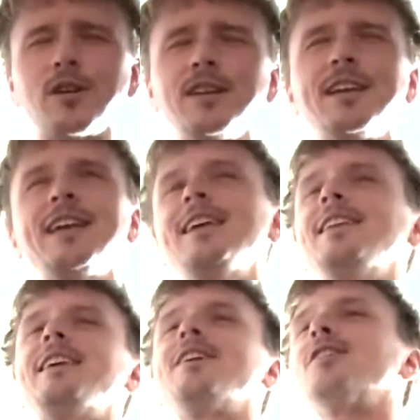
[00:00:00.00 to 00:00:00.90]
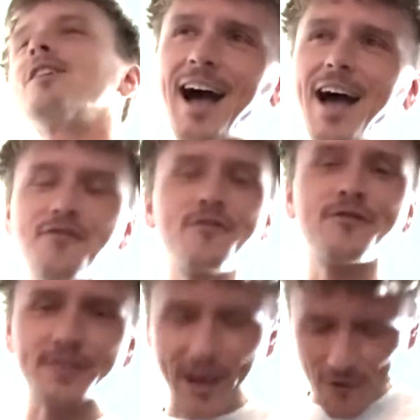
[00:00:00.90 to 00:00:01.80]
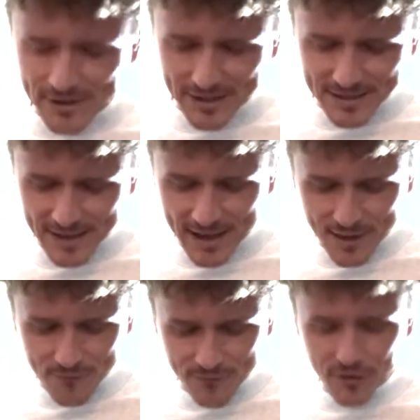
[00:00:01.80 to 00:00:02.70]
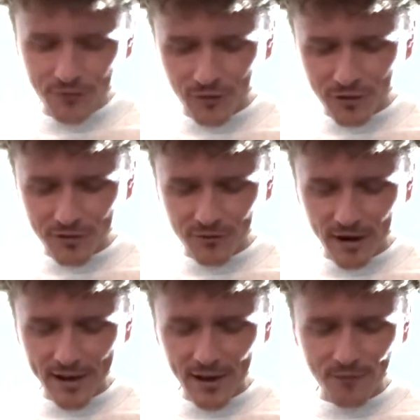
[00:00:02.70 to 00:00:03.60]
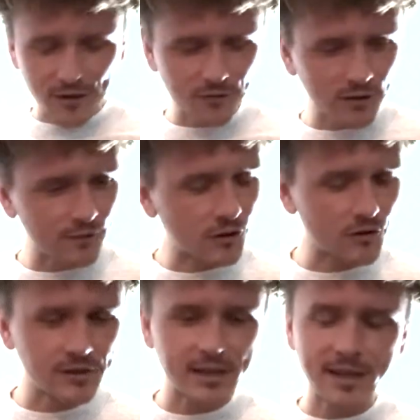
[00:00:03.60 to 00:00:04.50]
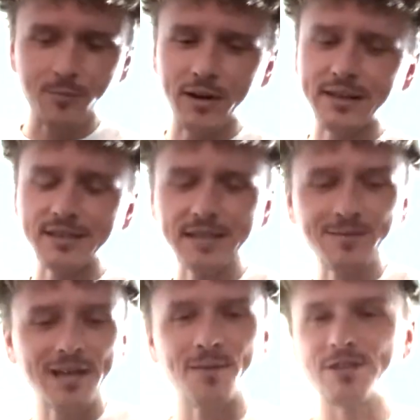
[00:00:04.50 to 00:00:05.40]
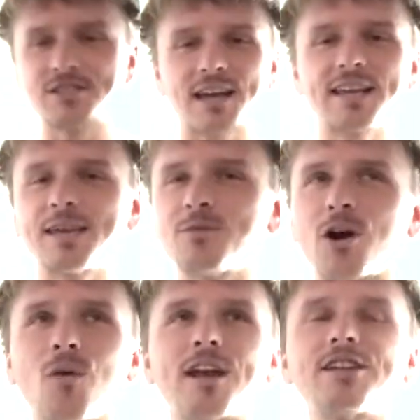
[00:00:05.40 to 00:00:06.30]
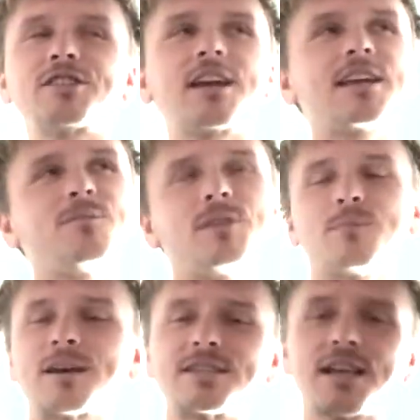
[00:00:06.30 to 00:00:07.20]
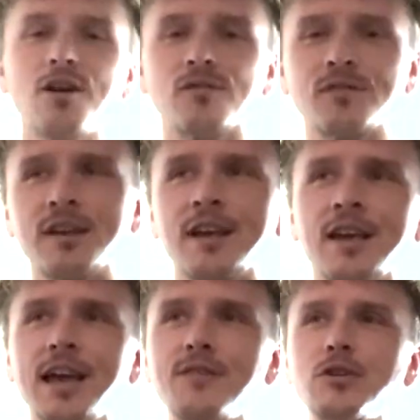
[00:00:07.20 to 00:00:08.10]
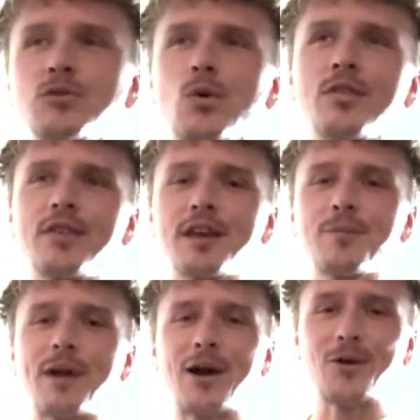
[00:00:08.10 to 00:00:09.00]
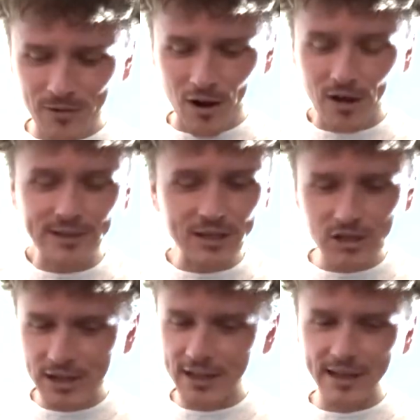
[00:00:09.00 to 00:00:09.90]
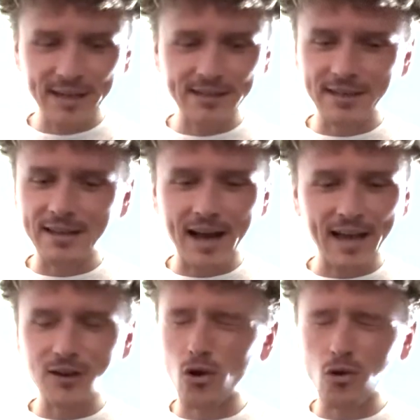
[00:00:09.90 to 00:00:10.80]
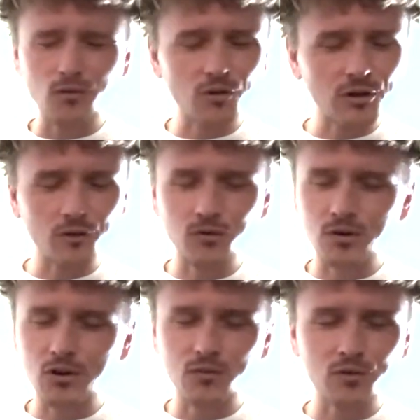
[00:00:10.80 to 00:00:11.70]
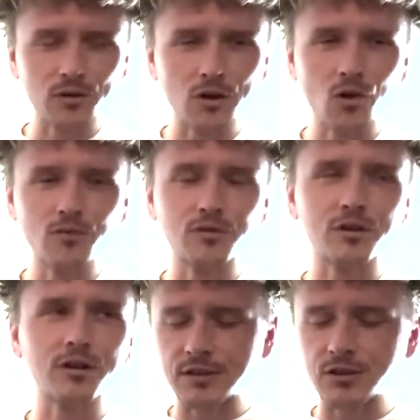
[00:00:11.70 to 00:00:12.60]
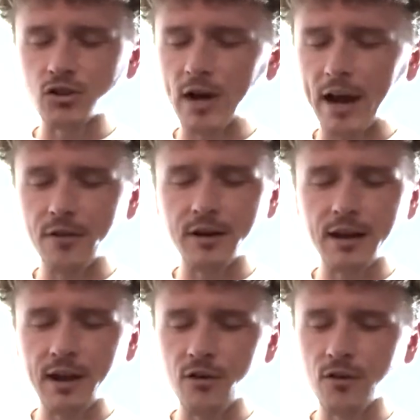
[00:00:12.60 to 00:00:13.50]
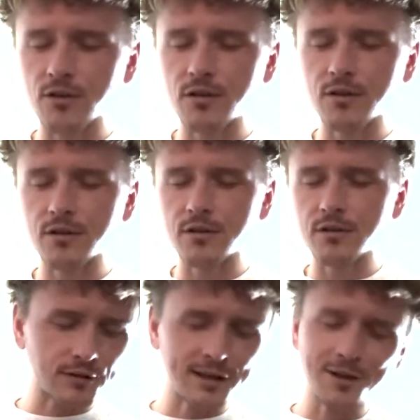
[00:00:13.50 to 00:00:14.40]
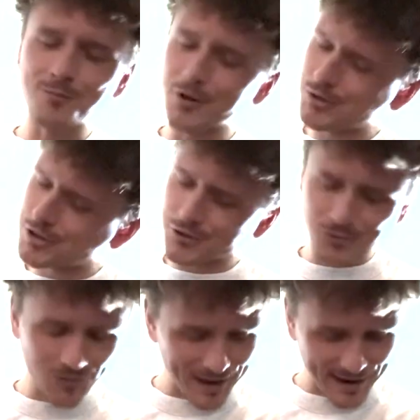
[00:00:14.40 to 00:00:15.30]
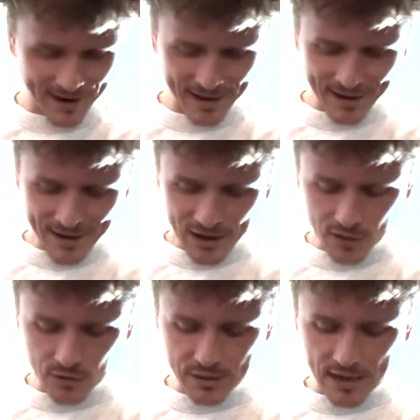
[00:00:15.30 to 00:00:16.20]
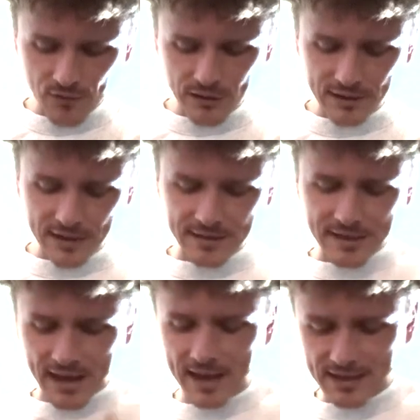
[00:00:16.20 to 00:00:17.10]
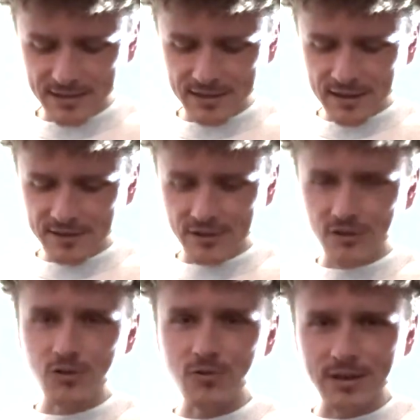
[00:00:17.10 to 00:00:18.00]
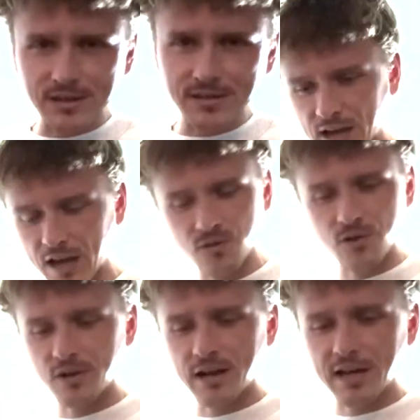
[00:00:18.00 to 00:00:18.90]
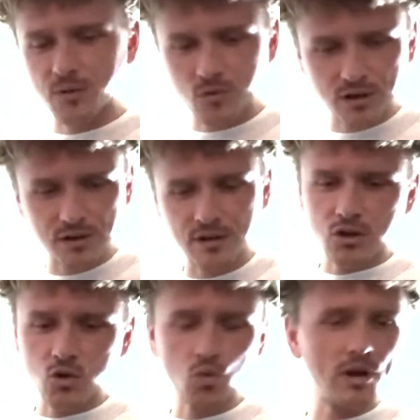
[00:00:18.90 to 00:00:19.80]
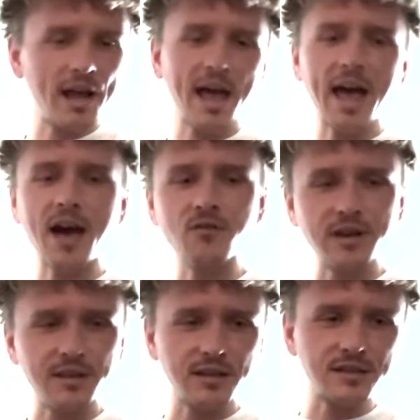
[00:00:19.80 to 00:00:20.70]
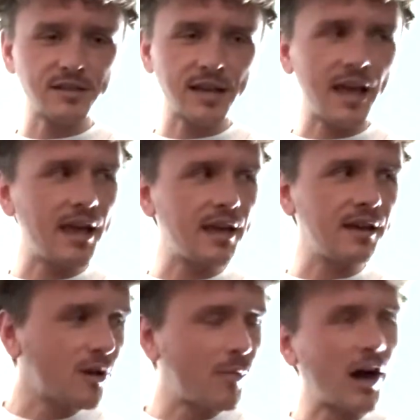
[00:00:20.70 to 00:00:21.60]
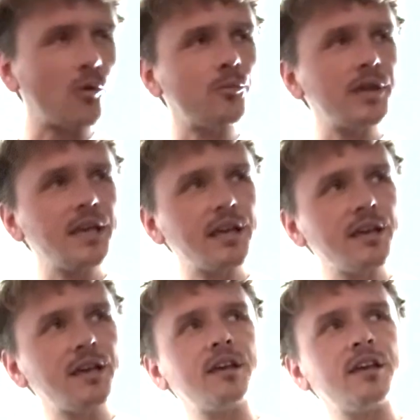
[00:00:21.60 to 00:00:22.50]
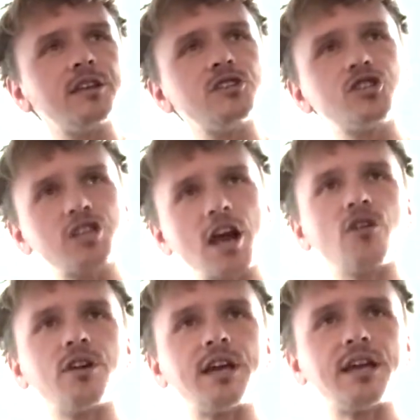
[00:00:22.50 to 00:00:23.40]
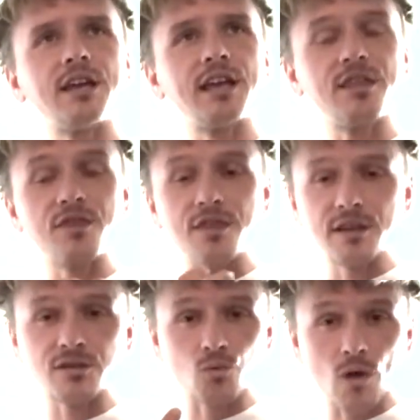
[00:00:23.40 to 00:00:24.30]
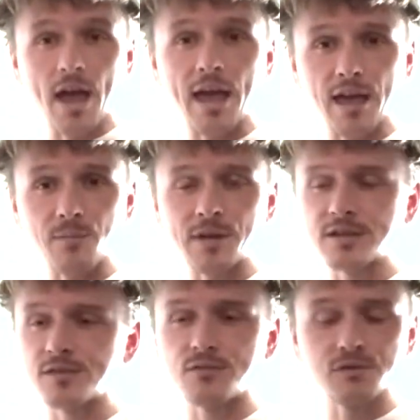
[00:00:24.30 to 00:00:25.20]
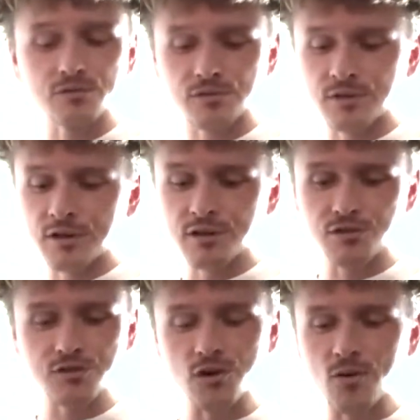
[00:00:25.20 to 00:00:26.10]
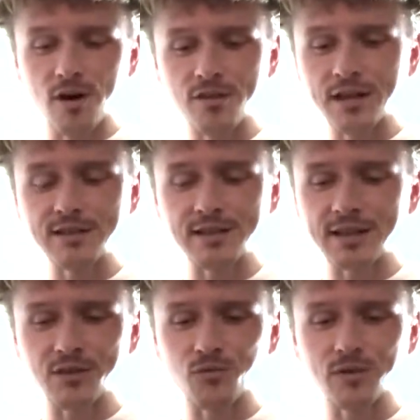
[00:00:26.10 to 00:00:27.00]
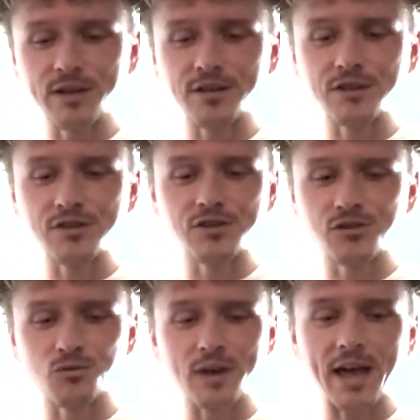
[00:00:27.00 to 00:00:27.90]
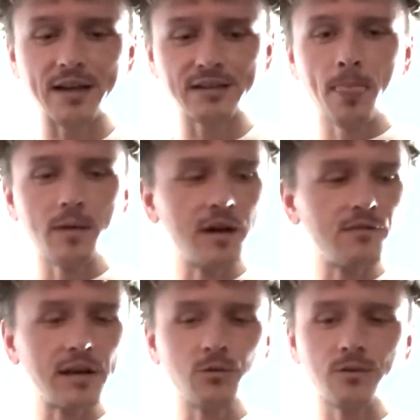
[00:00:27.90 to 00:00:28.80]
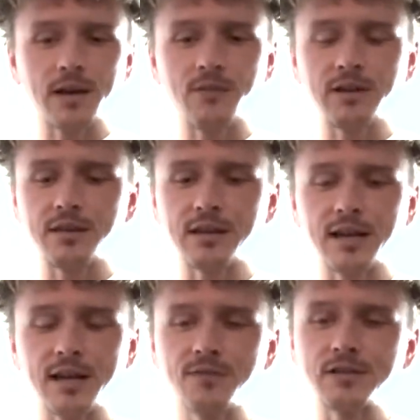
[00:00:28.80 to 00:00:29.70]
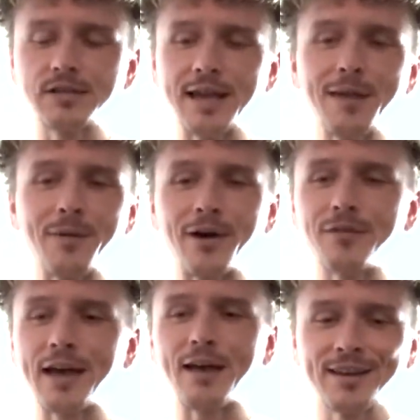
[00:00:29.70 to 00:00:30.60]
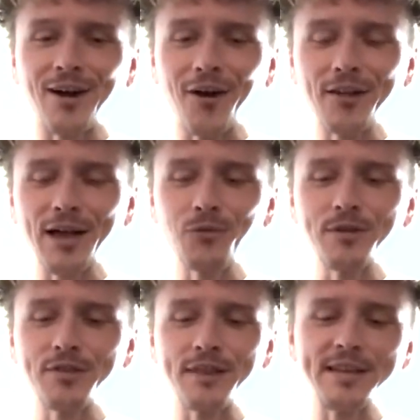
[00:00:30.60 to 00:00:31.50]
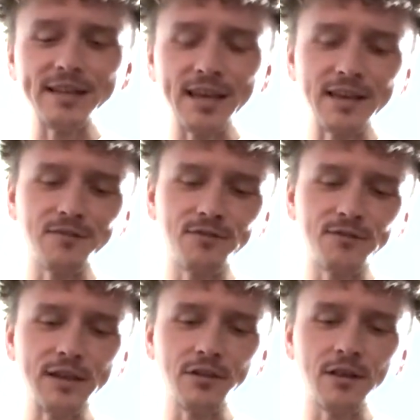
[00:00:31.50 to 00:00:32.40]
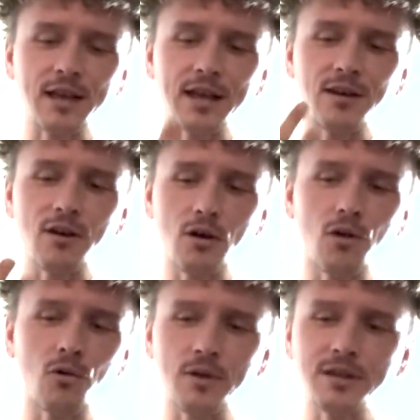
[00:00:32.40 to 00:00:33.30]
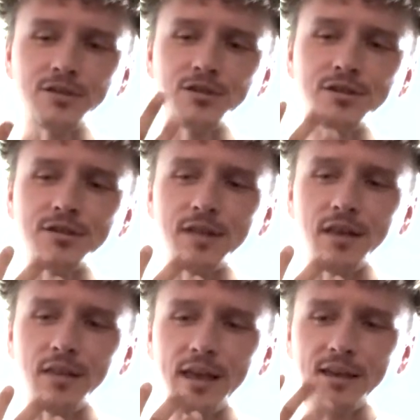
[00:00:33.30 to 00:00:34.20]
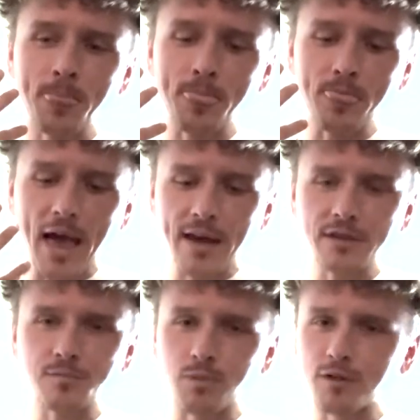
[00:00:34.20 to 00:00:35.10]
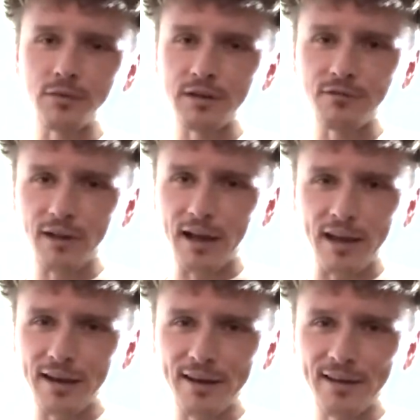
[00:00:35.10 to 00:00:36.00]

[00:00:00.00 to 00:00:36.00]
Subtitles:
in here. Now, as I say it, I'm fearful, right? I'm fearful of the critique, but at the same time, I just got to keep going. I just got to keep being myself. If there's one thing about auditioning and getting denied over and over and over and over, the trial and error, the emotional weight of just everything that it takes to do this, I don't know that anyone who would have anything to say about me sharing in this way, because it feels so authentic and real and just direct, that if anyone would have anything negative to say about that, all I would think and feel and know is just that, like, that is perfectly fine.